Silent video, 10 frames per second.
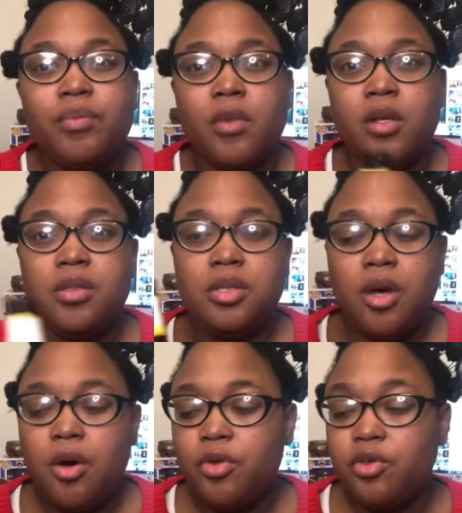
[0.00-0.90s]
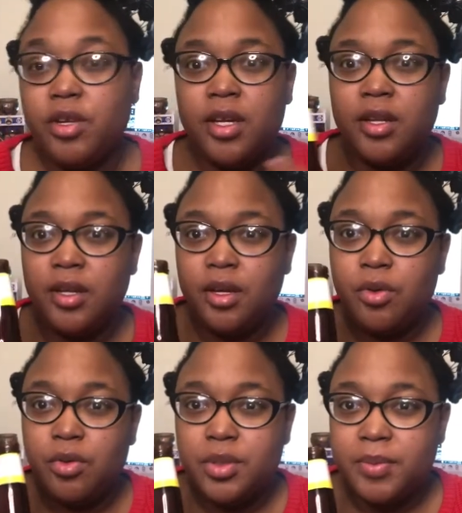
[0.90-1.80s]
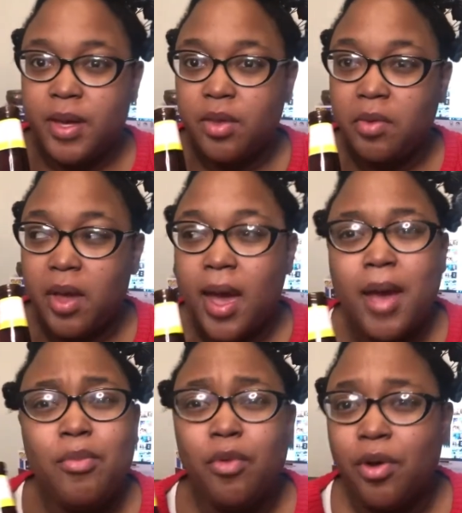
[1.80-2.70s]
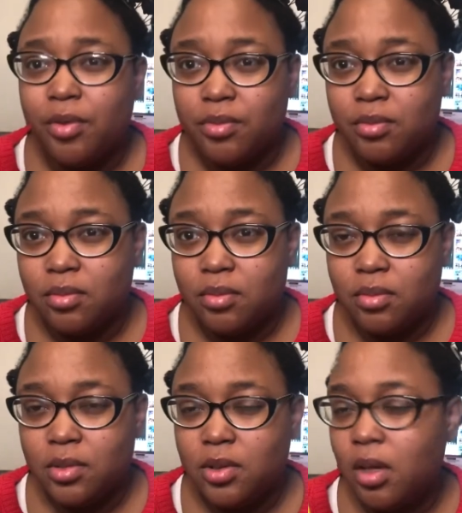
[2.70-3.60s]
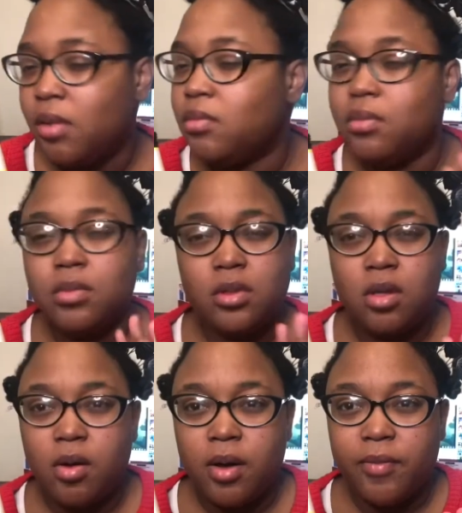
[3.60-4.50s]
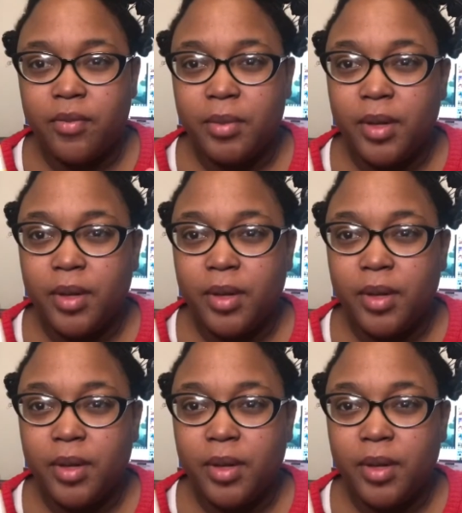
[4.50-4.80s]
So, drinking a Linden Kugels, by the way, I'm grown, so don't come for me.